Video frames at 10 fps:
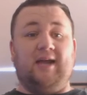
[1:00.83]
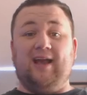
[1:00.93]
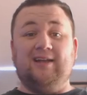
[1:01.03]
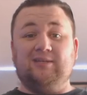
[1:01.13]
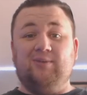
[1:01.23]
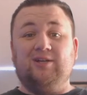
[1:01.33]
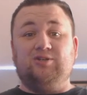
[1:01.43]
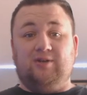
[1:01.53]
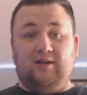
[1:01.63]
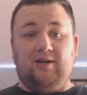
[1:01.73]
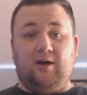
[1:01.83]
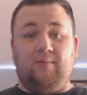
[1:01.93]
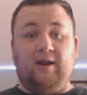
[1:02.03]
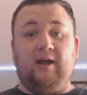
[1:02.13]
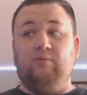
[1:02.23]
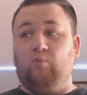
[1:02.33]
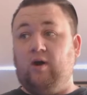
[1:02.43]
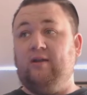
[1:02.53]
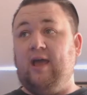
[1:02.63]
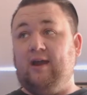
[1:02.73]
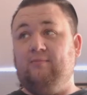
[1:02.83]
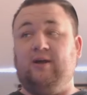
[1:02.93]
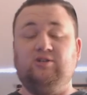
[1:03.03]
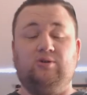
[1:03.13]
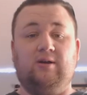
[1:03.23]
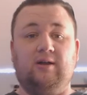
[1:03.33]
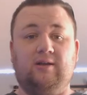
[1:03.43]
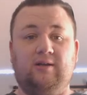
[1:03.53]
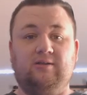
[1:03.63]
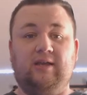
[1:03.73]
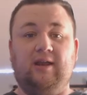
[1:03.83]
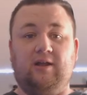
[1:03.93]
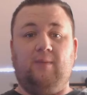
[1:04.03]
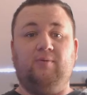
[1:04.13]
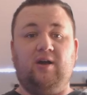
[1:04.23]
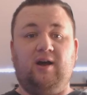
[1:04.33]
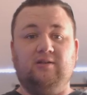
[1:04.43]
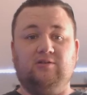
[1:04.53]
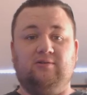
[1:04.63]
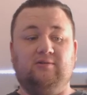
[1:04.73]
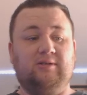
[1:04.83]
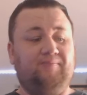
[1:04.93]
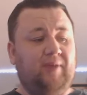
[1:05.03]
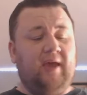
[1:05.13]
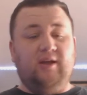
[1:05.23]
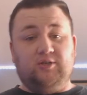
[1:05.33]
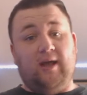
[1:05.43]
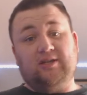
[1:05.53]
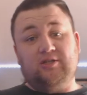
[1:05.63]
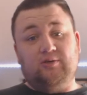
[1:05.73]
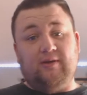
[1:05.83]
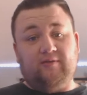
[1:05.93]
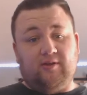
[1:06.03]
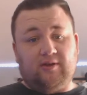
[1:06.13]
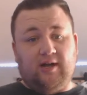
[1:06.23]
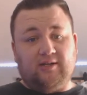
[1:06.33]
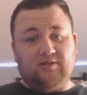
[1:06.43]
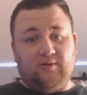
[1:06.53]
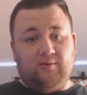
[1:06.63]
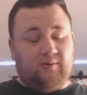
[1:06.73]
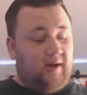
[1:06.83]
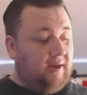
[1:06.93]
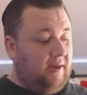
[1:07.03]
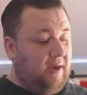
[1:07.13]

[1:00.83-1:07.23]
I got some extra income and I want out of my truck to a couple consoles. So I actually do have another console on the way.